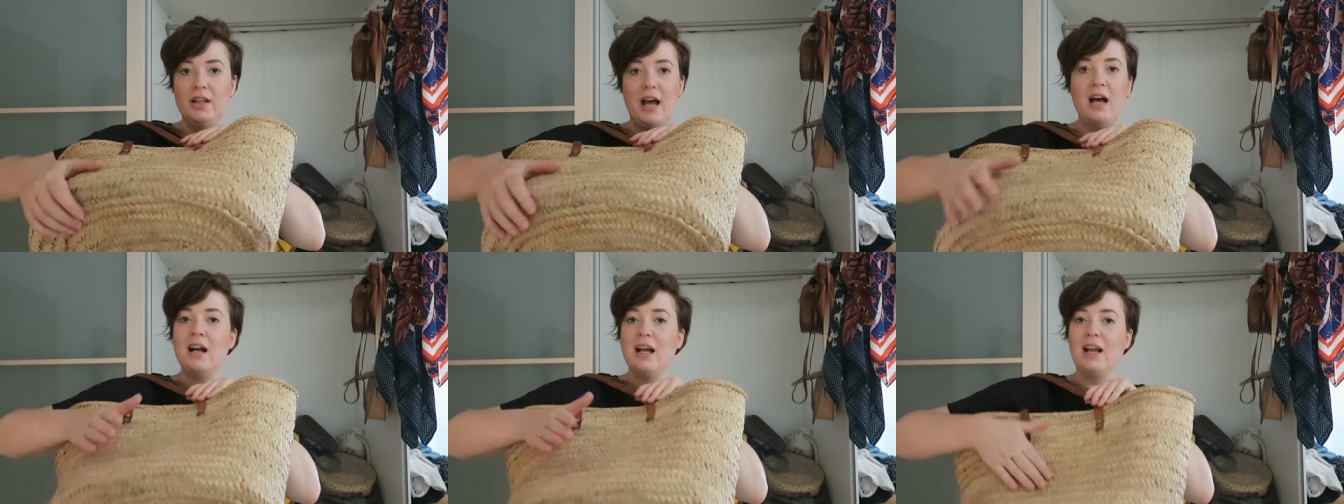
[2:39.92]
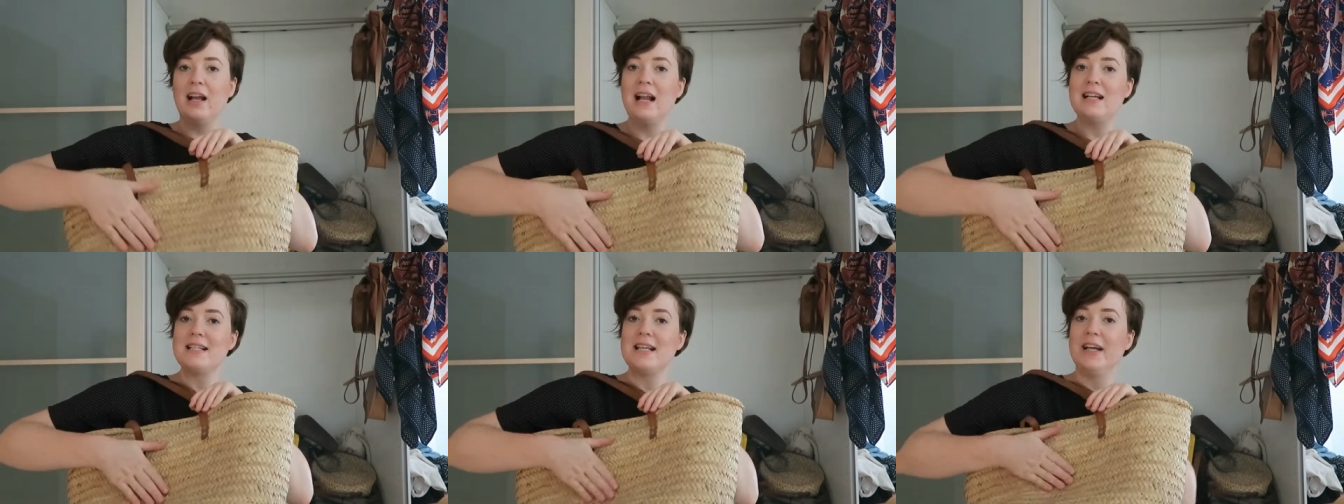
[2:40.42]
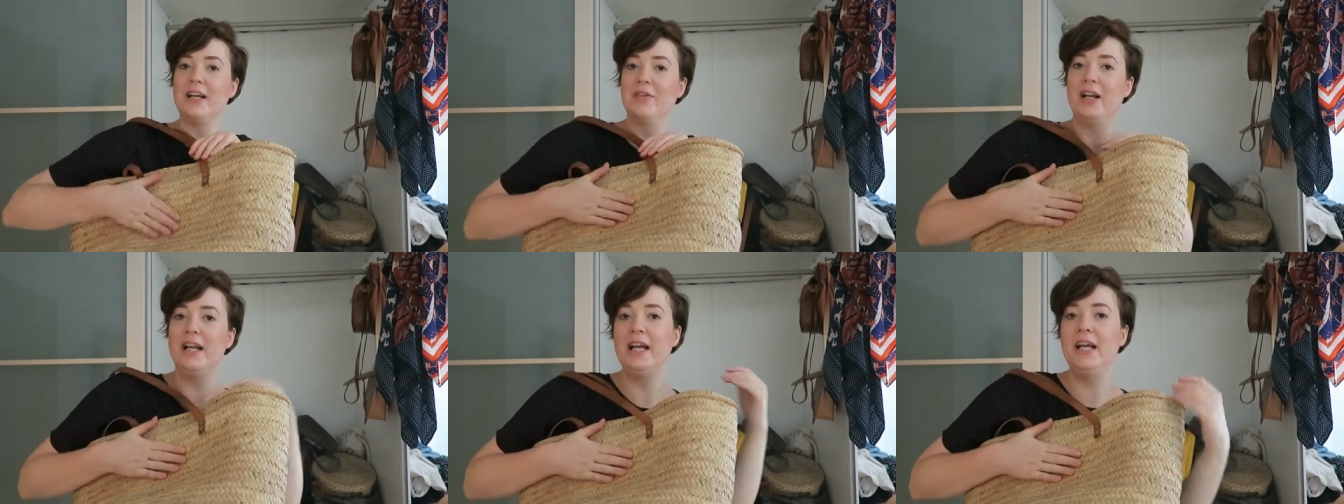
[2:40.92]
Yeah, a classic
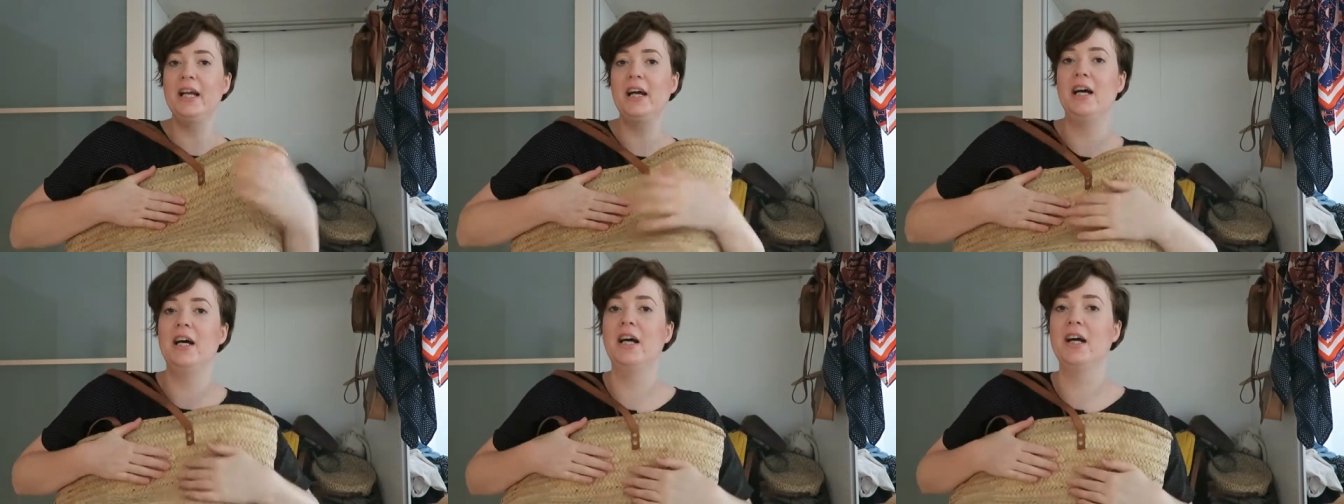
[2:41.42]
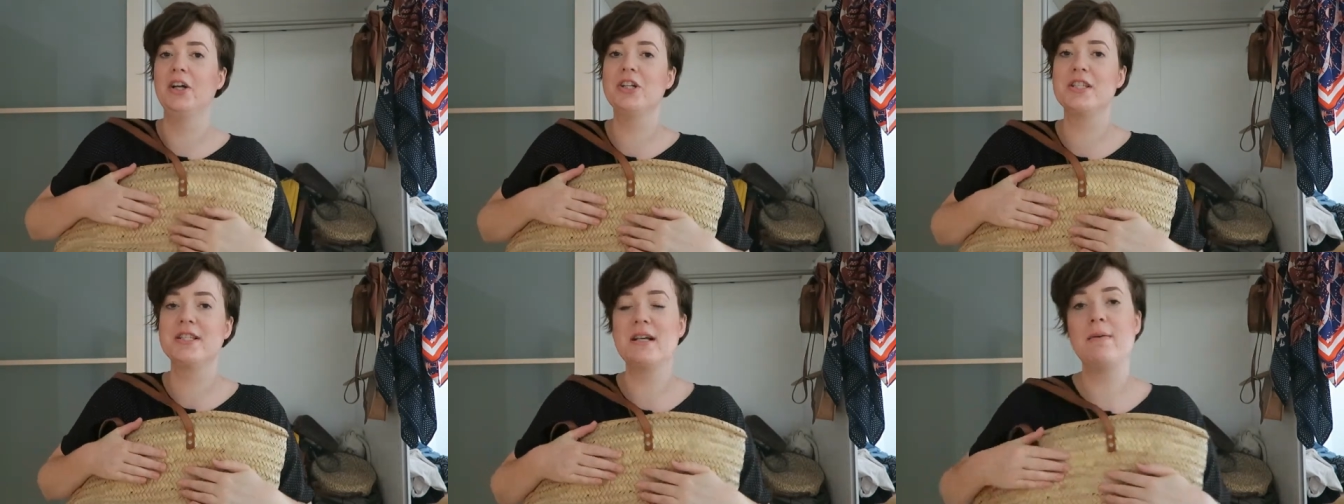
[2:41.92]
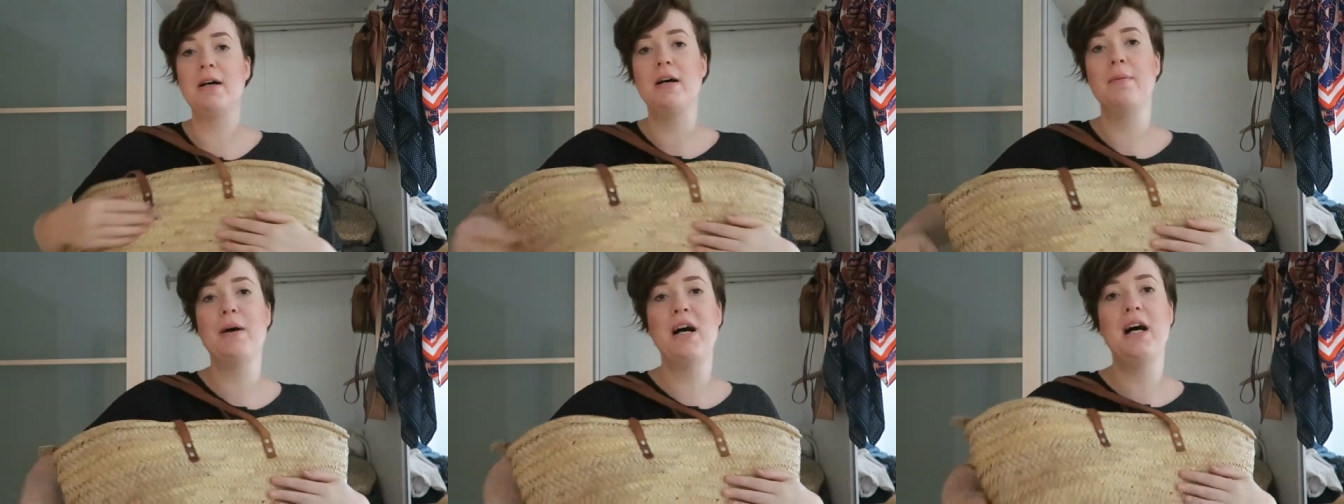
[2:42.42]
really. A good
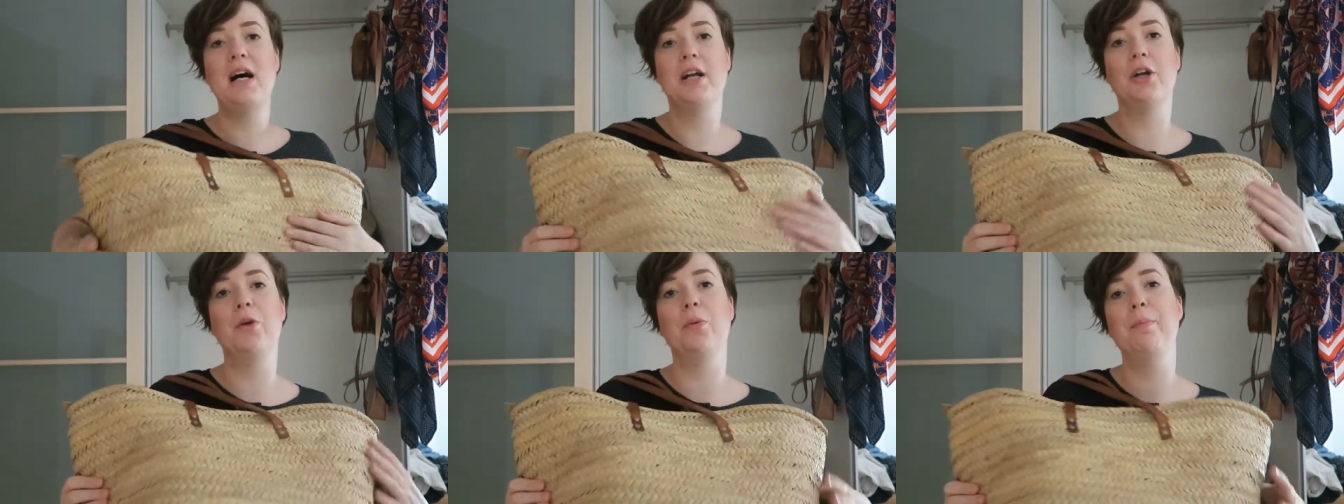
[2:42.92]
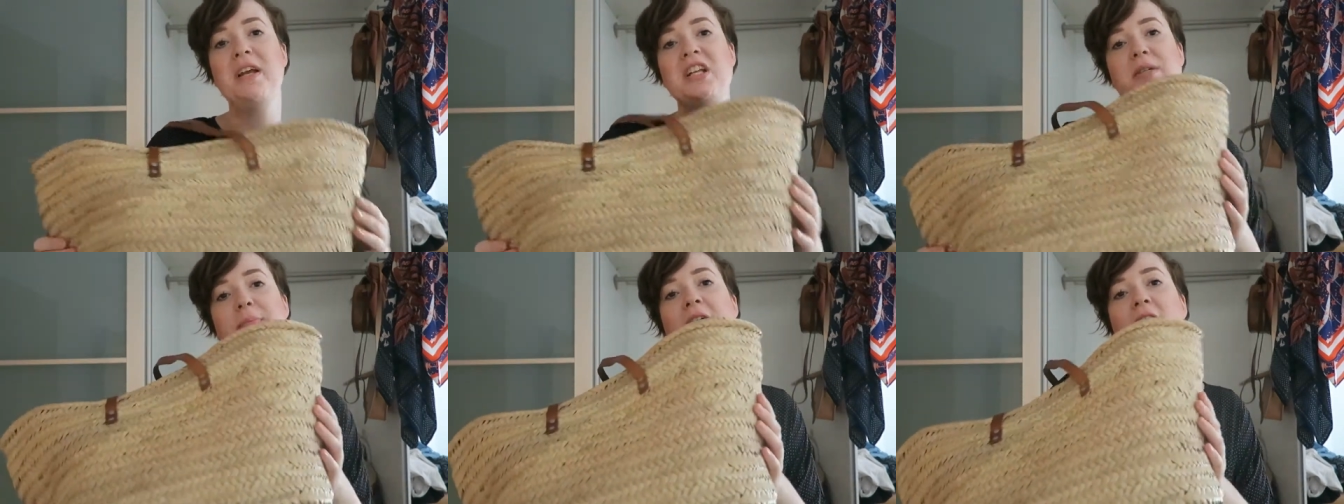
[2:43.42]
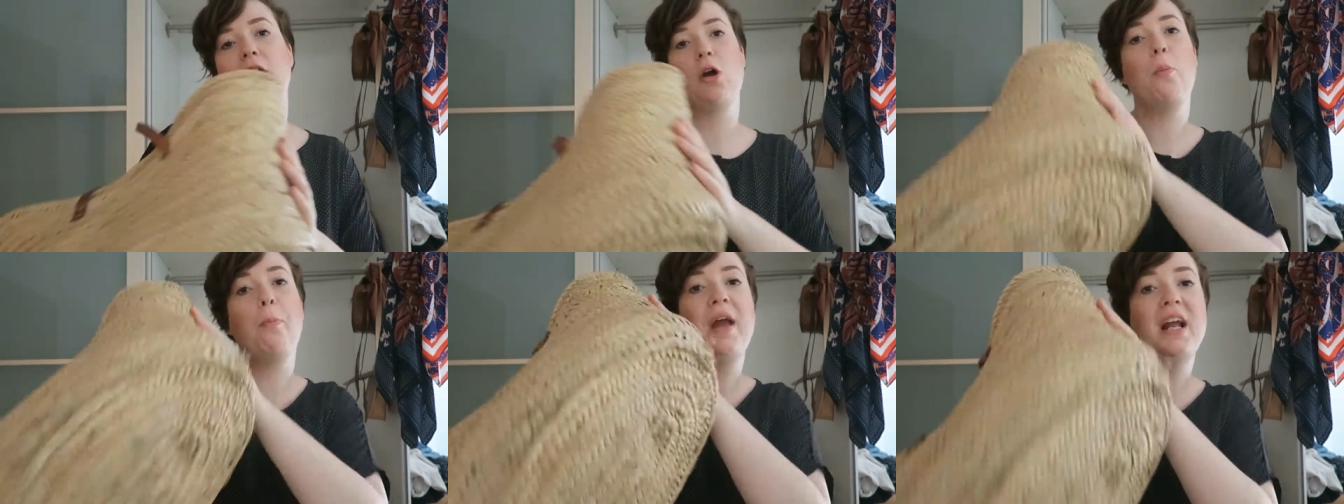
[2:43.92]
summer bag, a good beach bag, a
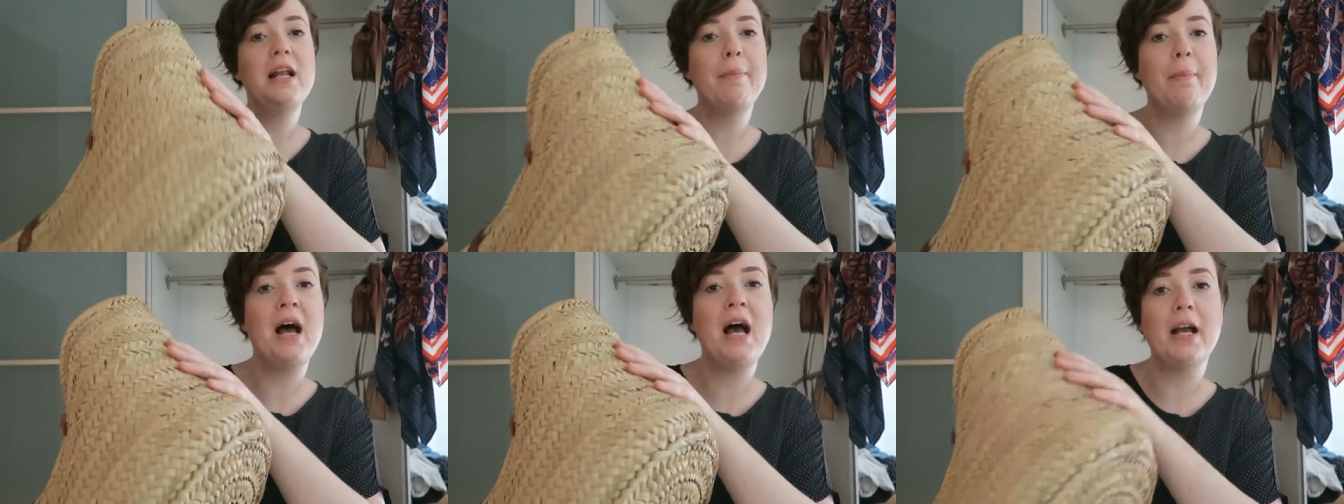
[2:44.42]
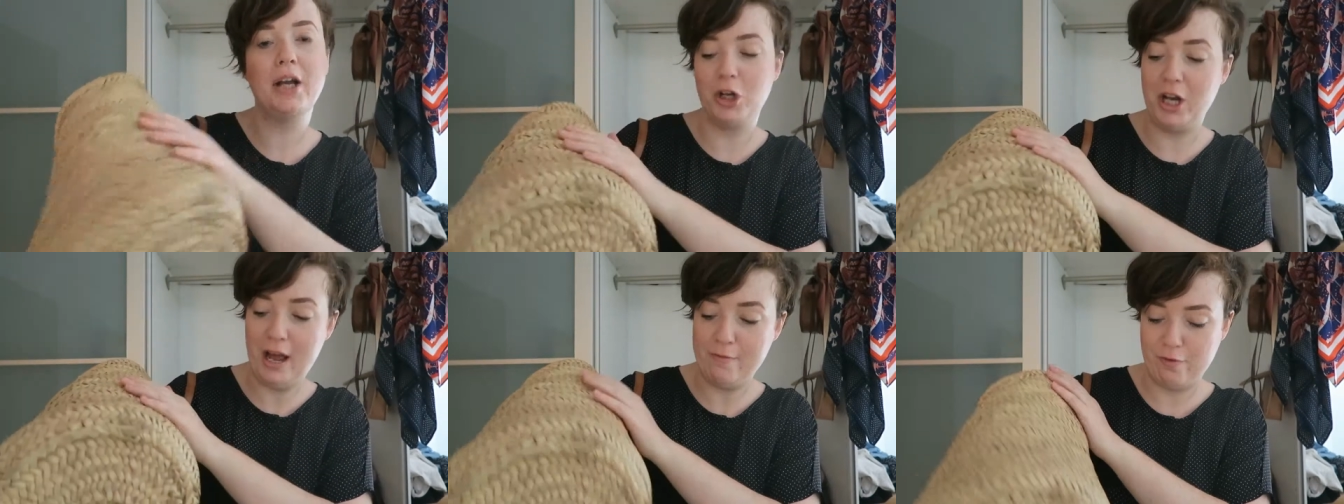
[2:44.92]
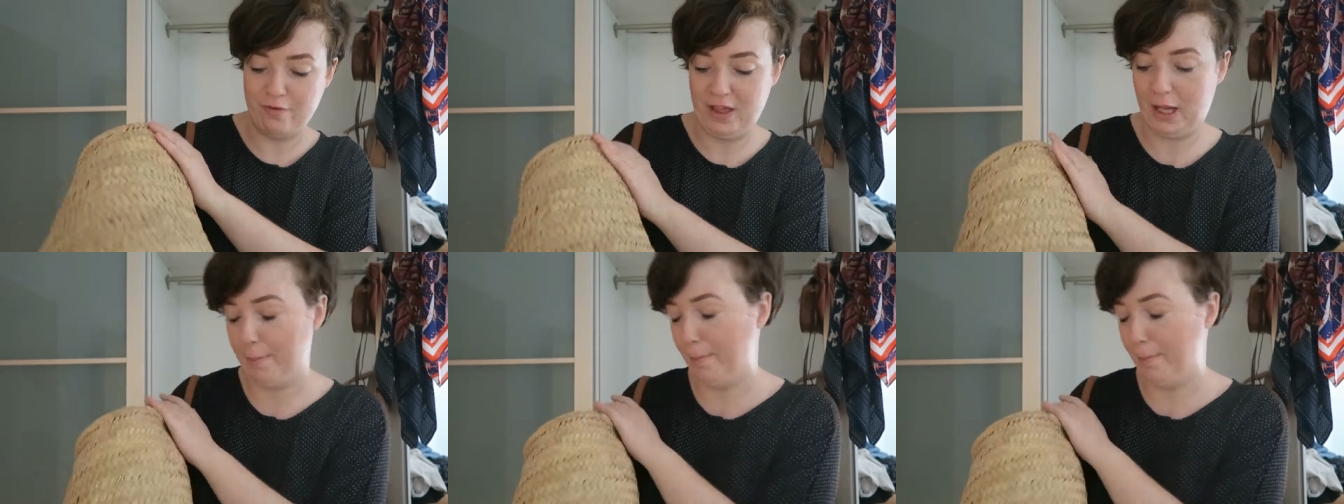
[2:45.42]
good picnic bag, a good everything